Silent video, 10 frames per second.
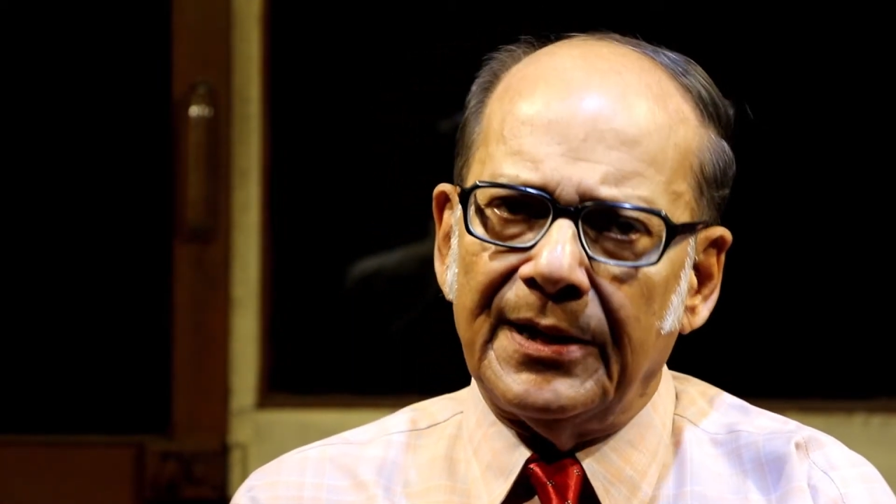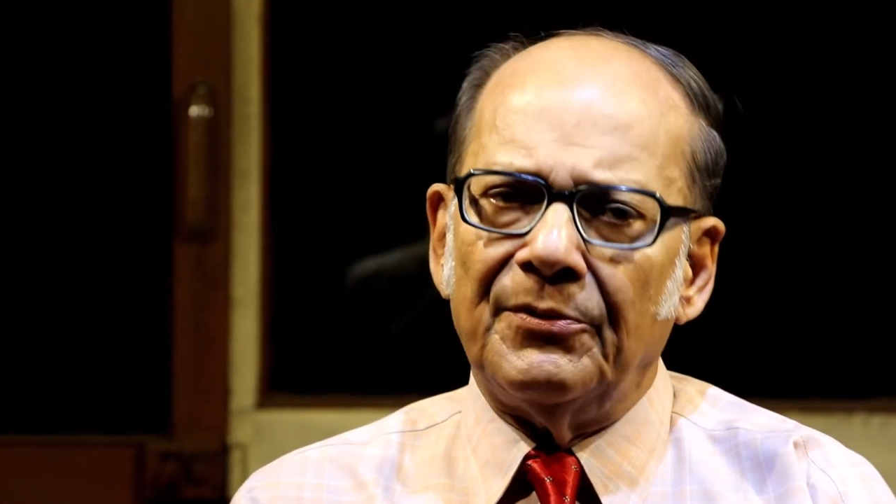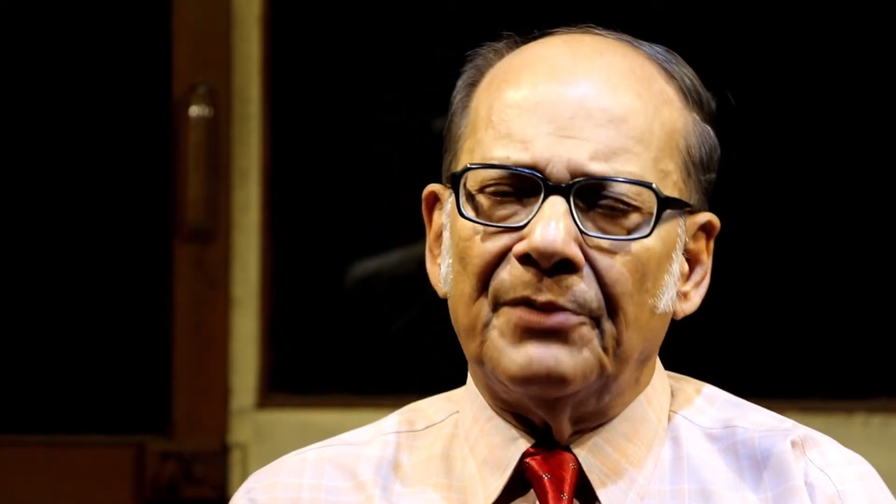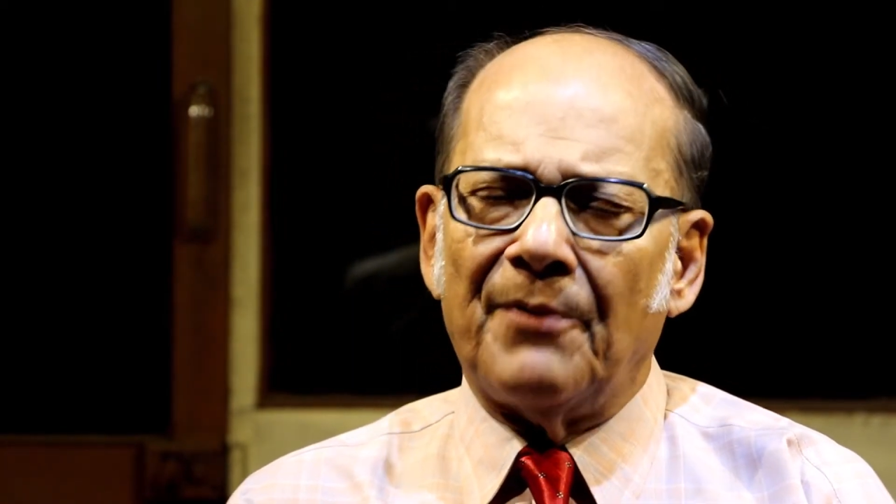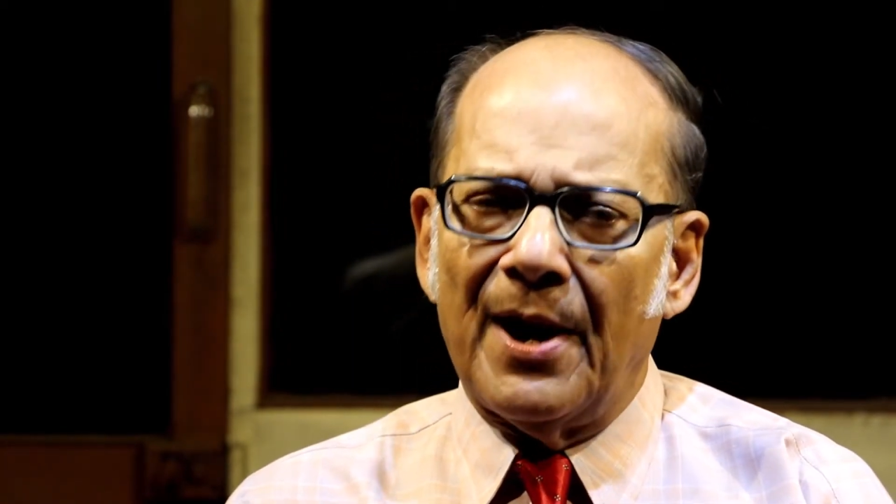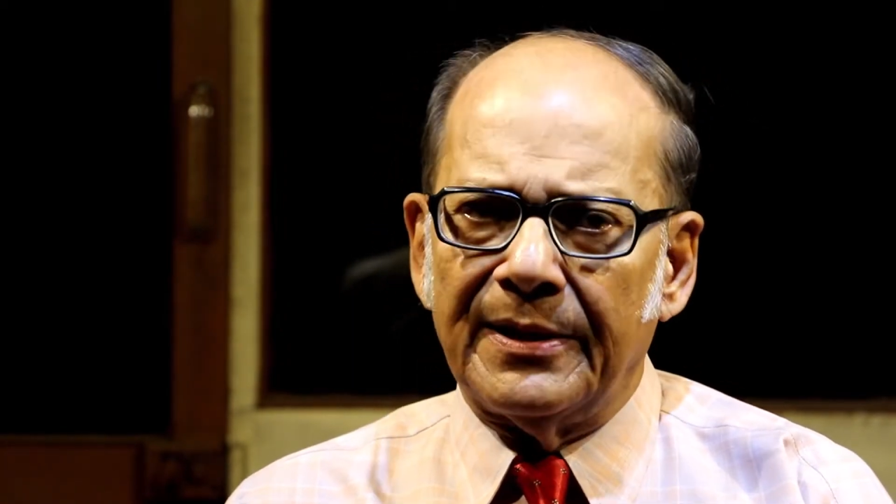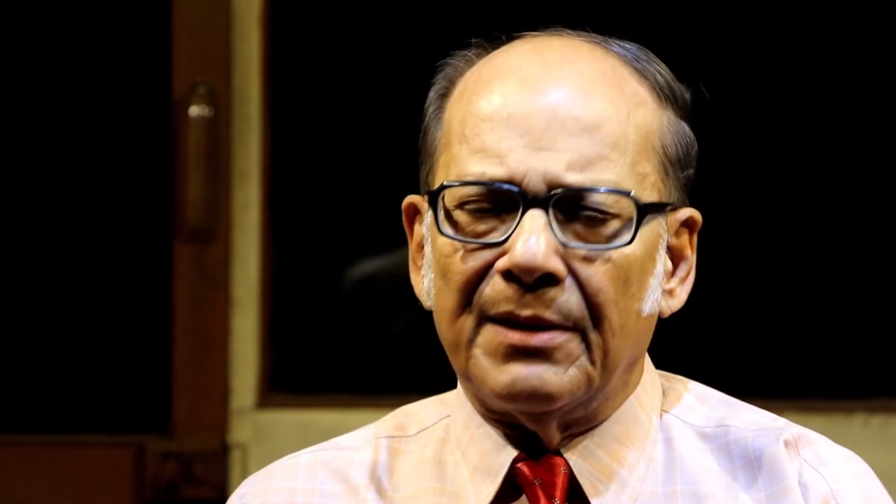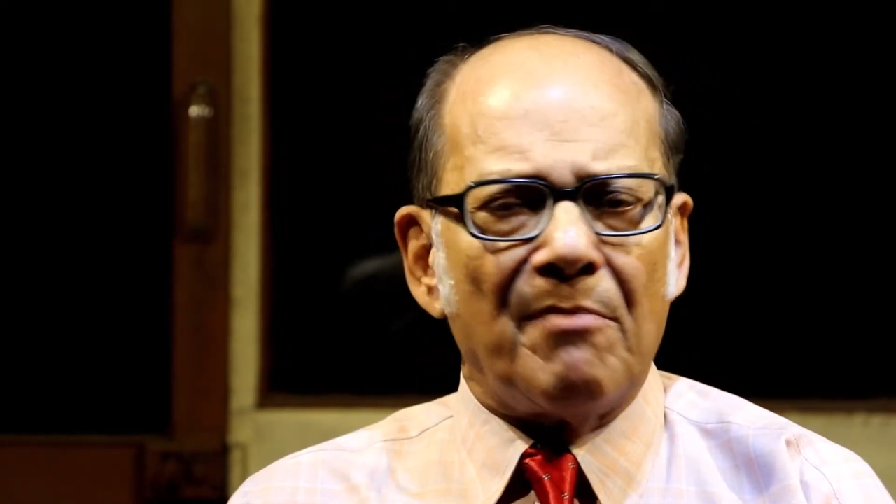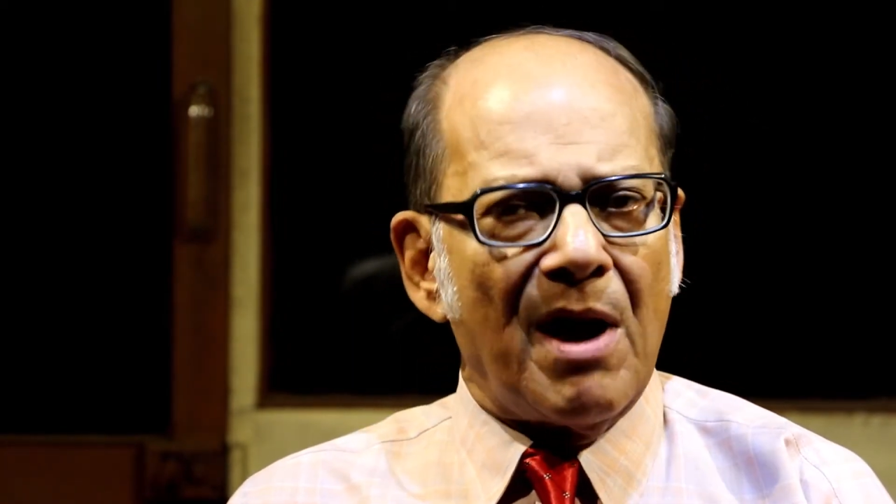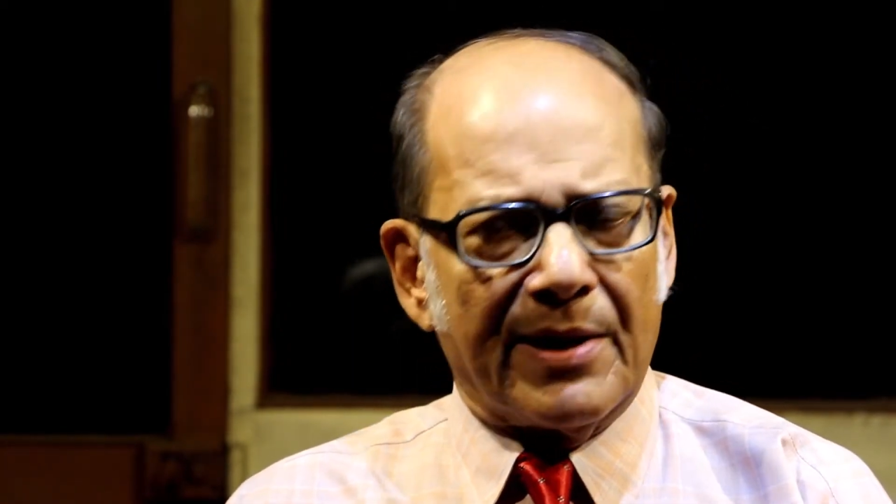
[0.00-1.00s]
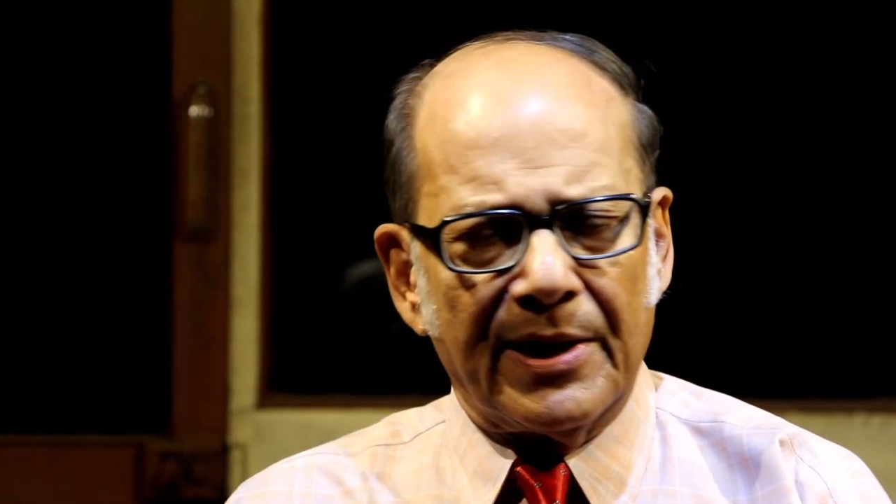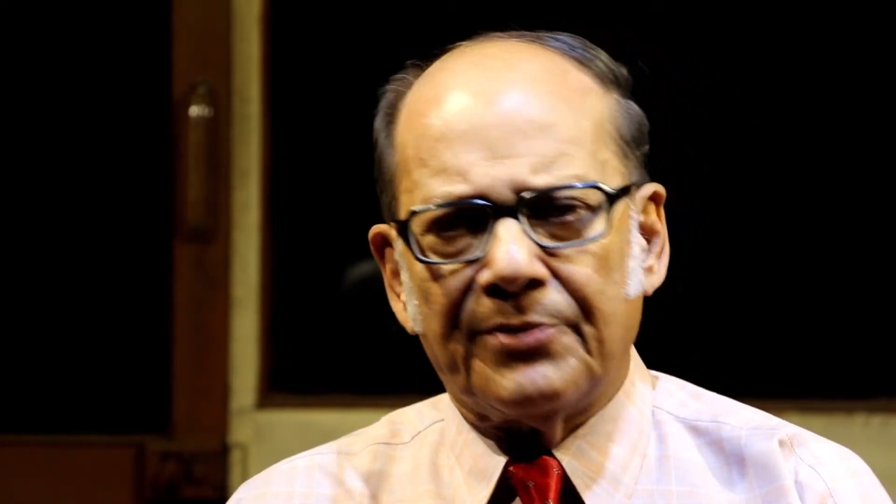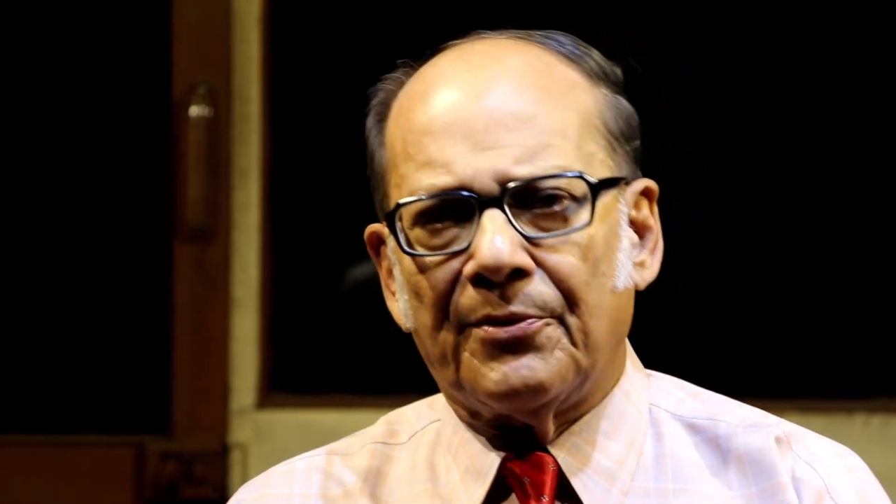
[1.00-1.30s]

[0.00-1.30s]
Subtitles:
you will find the market